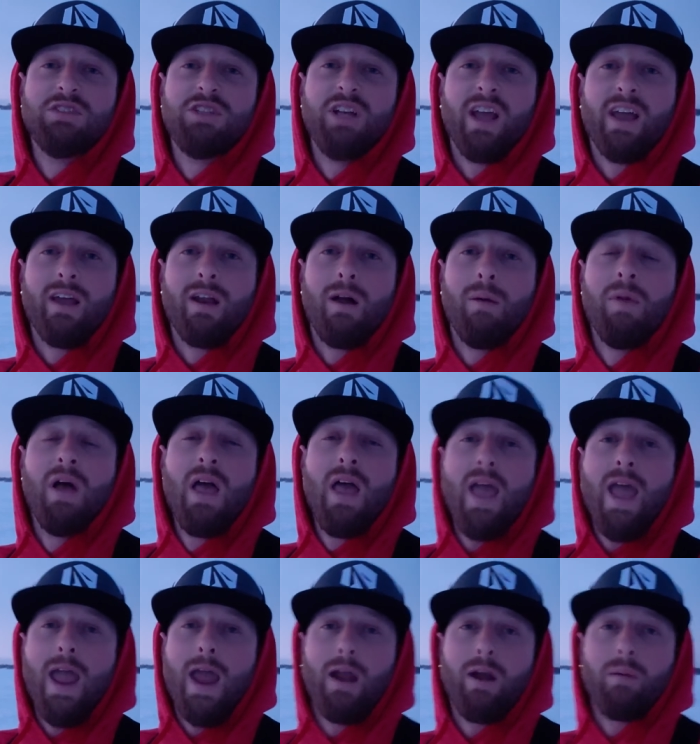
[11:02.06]
jigging them,
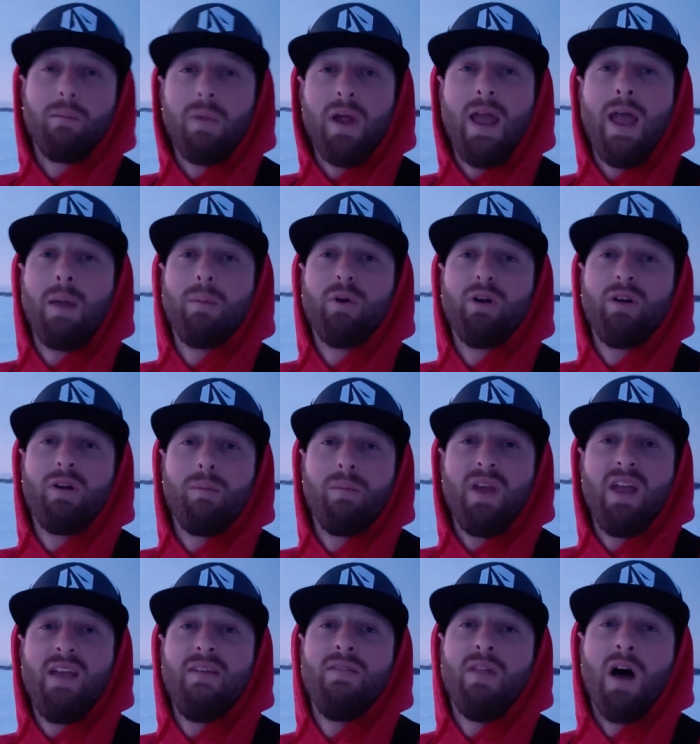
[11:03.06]
ham hammering them
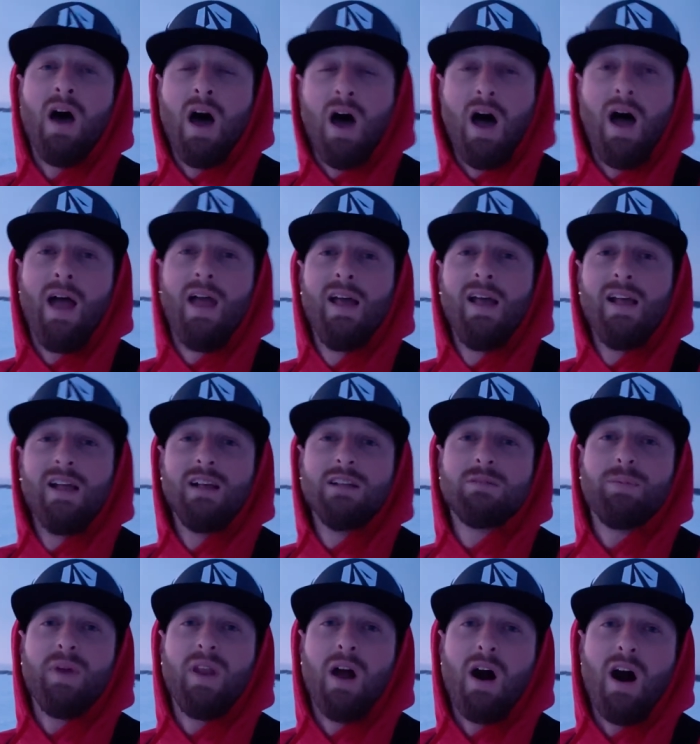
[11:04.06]
in the hut. It's
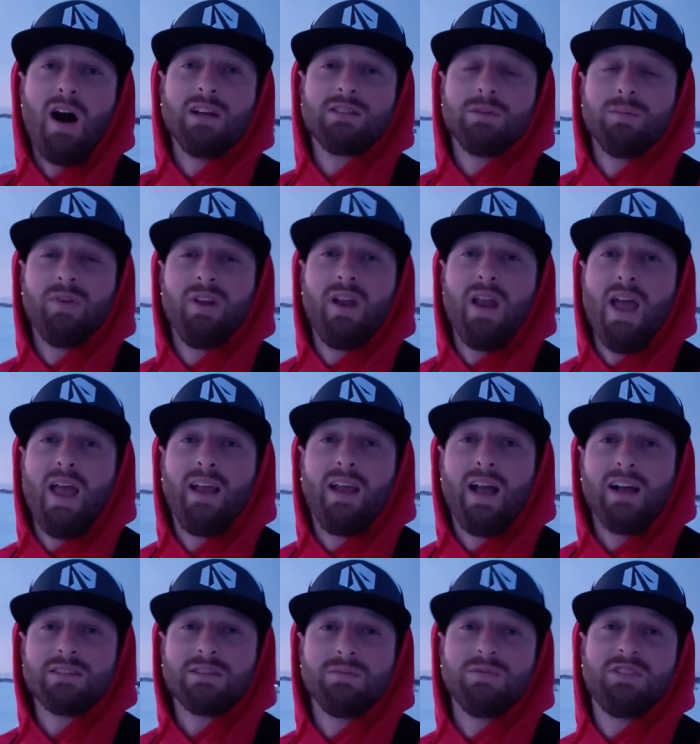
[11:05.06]
been awesome today.
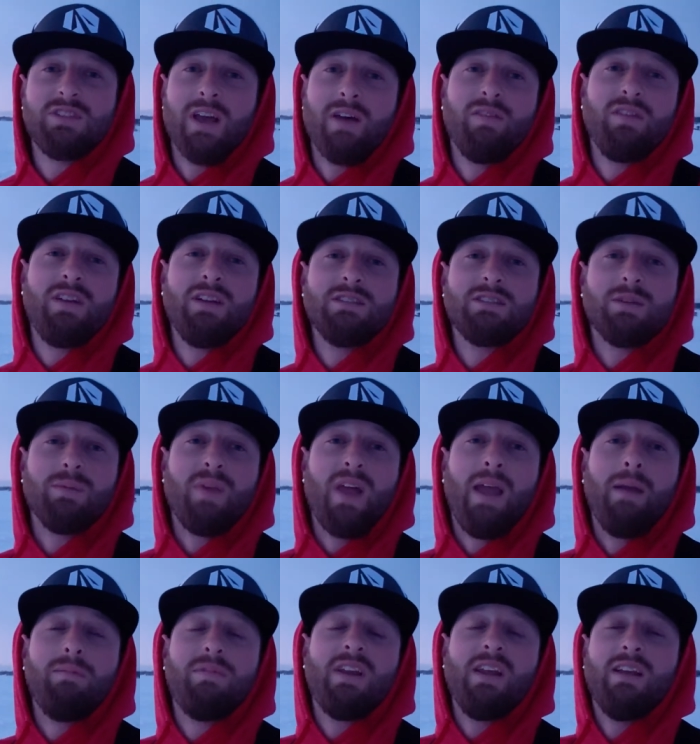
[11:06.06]
Got some 17s, some
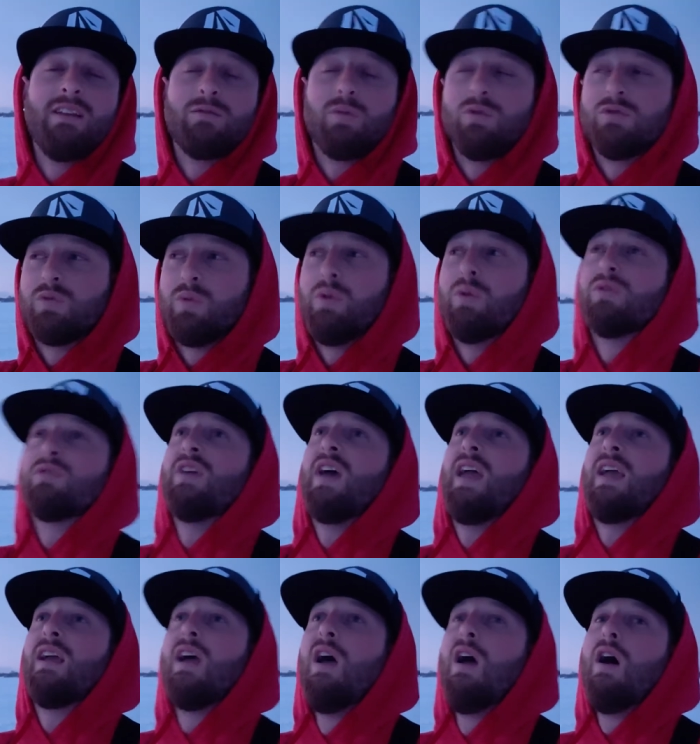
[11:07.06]
18s, which we will
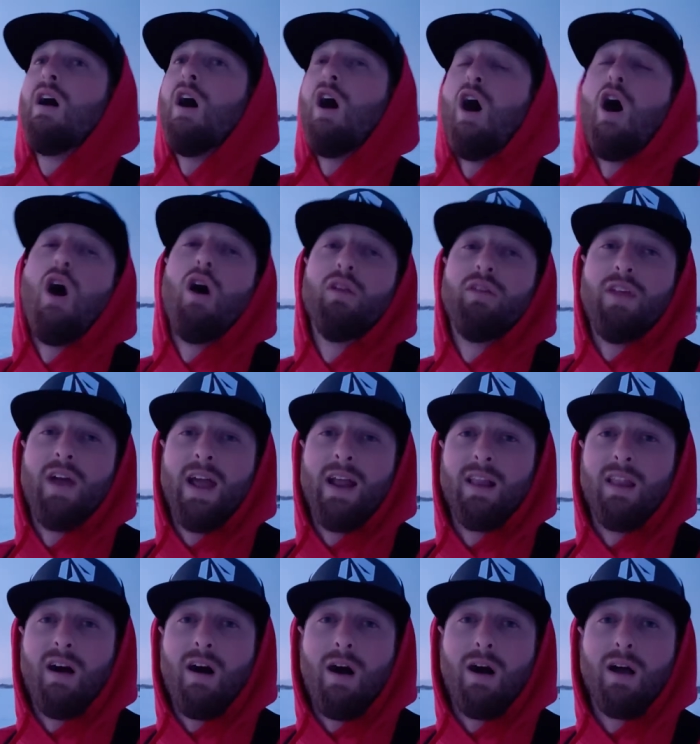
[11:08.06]
take all day
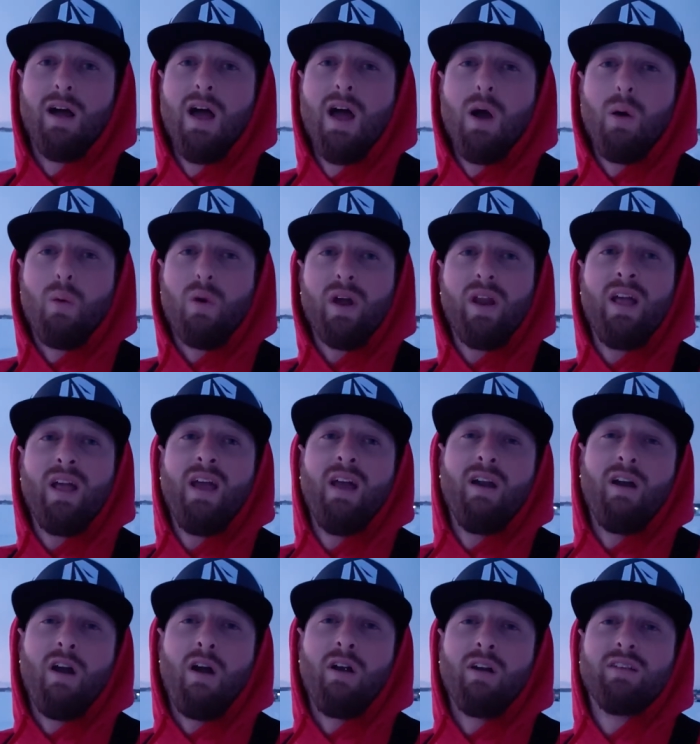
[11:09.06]
long. We're going to hit
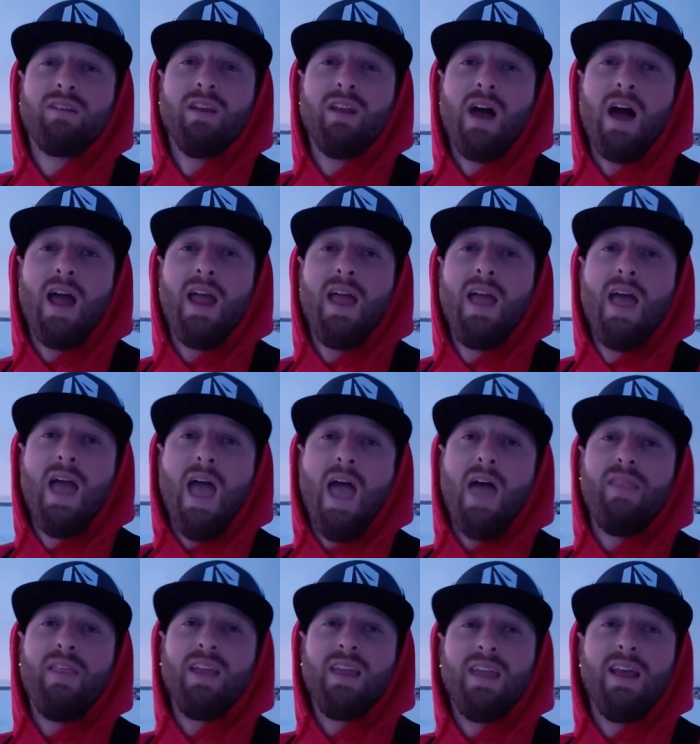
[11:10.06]
it hard tonight
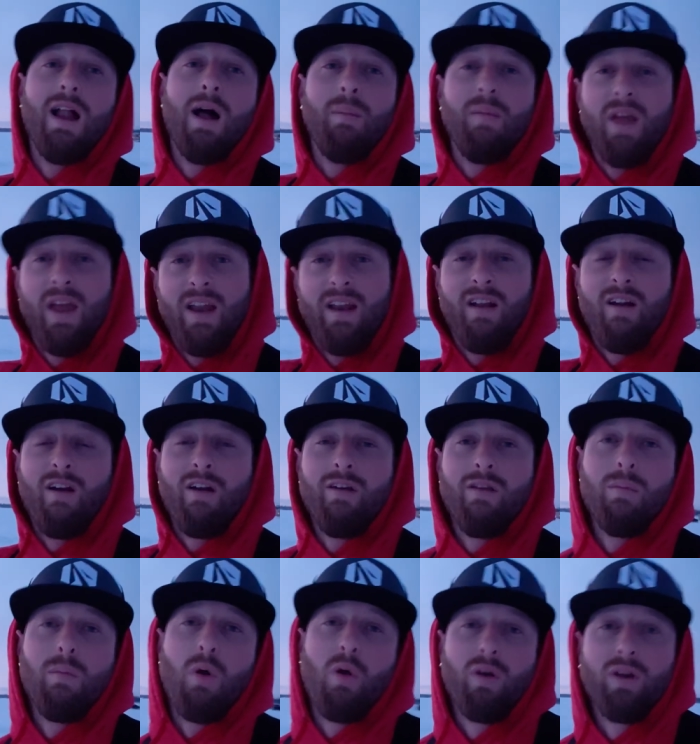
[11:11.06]
and then get up hit it hard in the
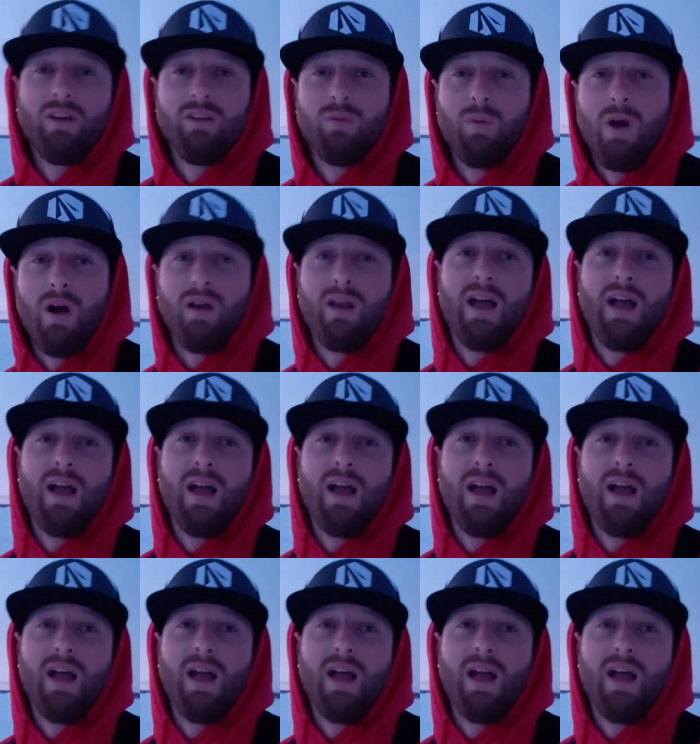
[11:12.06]
morning as well,